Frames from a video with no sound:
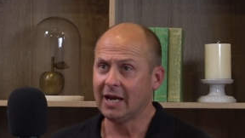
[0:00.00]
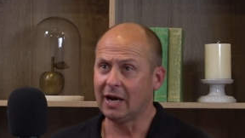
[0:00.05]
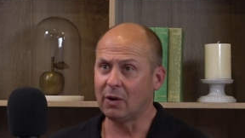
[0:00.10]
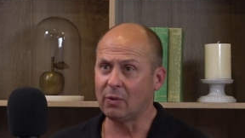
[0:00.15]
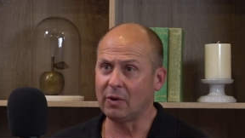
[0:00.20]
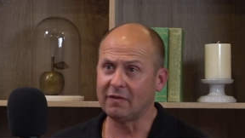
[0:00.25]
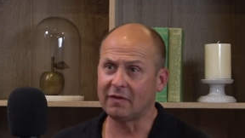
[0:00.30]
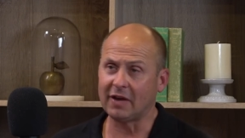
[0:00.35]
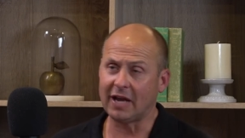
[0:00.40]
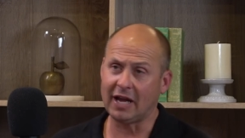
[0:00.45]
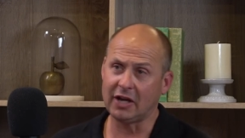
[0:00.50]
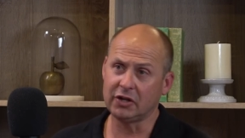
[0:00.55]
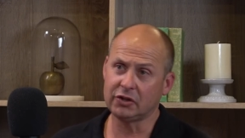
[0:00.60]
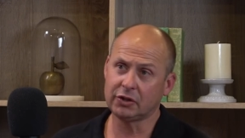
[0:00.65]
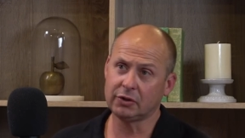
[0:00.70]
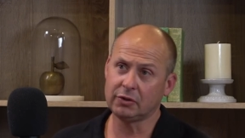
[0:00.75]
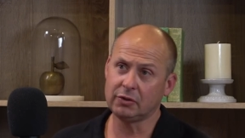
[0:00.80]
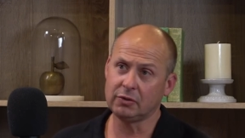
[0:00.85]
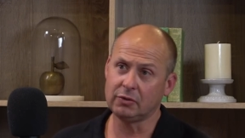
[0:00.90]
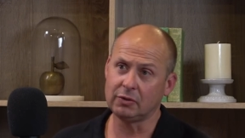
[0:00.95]
However,
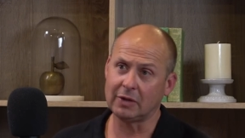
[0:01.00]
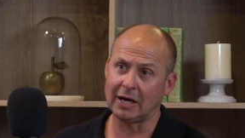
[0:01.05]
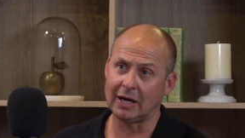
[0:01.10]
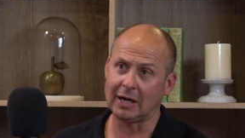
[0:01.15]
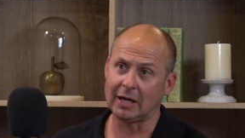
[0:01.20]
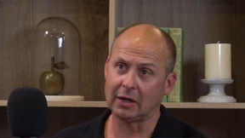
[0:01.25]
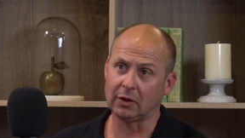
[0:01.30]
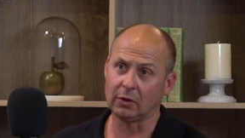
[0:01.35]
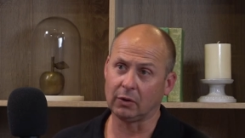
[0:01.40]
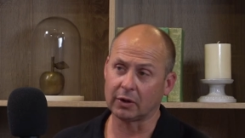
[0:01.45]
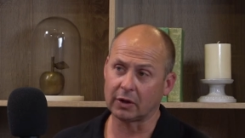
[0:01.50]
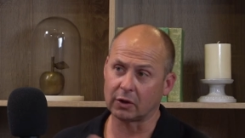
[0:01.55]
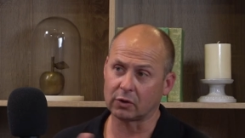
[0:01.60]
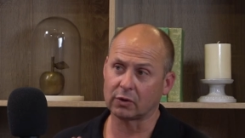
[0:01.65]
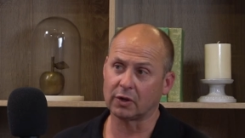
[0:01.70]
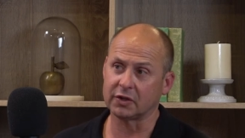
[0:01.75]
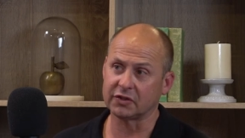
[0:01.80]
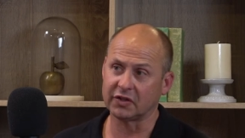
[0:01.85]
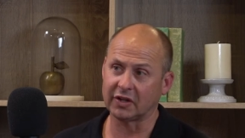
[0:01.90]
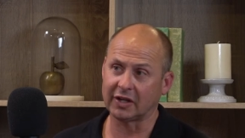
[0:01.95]
as you look
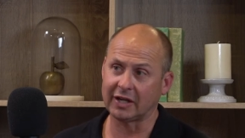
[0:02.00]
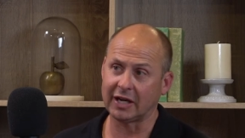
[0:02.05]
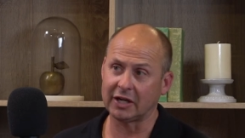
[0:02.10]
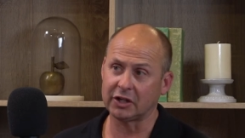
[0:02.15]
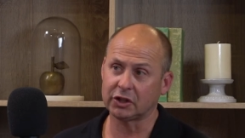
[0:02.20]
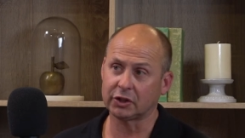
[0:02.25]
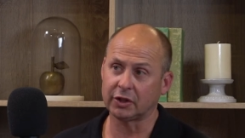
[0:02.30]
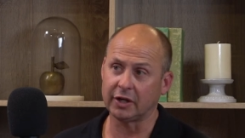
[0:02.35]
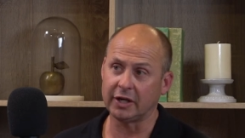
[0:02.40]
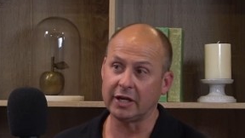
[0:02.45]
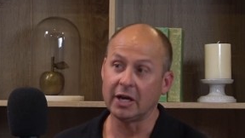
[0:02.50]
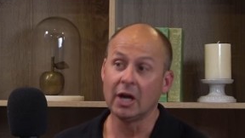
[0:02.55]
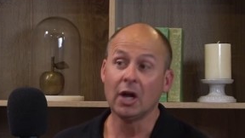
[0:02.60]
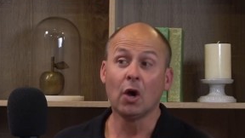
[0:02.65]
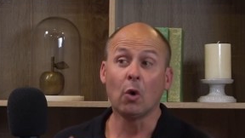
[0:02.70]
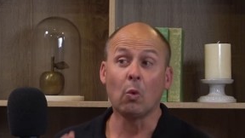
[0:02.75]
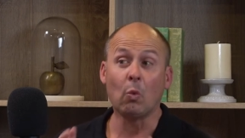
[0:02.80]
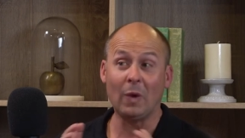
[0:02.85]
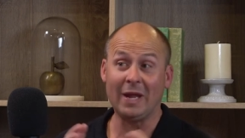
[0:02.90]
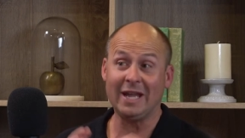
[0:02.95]
across the country,
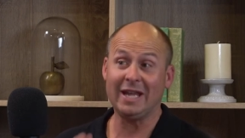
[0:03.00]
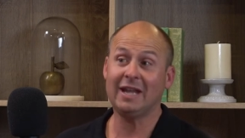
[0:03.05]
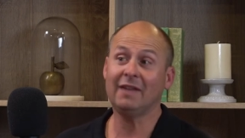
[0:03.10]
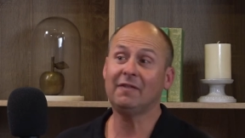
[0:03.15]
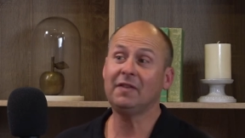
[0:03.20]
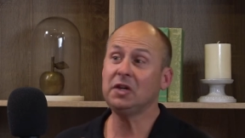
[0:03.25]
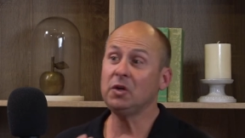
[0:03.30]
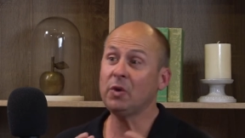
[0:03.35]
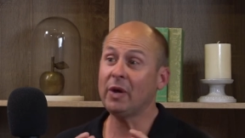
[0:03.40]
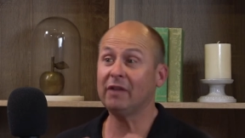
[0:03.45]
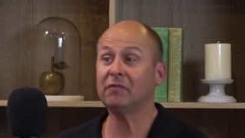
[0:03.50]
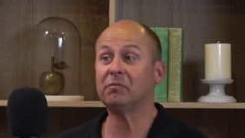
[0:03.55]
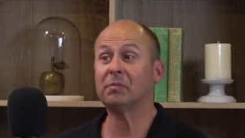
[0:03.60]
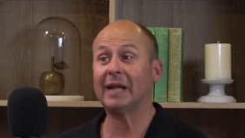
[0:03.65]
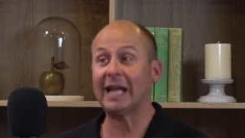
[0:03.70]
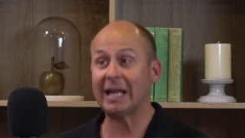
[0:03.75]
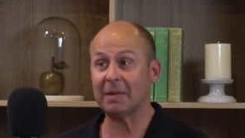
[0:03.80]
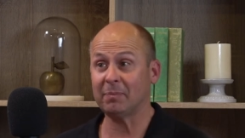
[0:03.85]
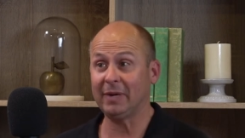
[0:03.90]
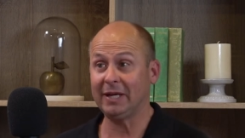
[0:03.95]
wherever you have
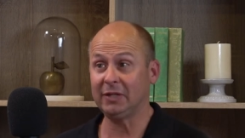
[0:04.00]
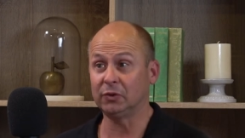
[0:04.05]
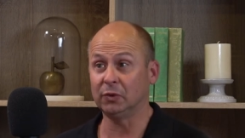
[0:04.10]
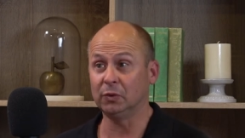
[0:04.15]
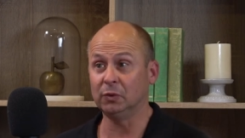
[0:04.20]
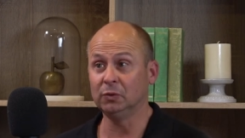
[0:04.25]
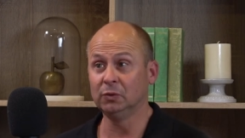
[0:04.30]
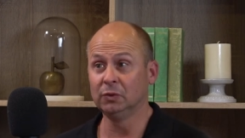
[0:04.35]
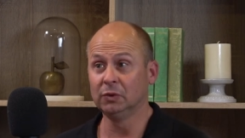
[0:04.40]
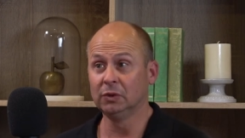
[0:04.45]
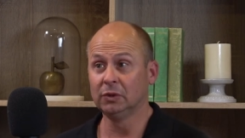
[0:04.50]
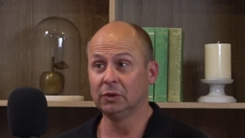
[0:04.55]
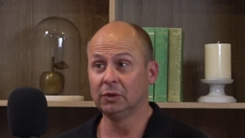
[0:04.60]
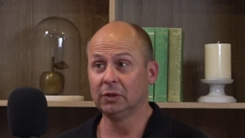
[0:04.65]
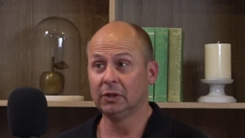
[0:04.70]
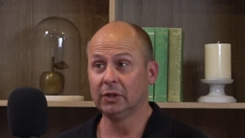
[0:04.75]
black beetle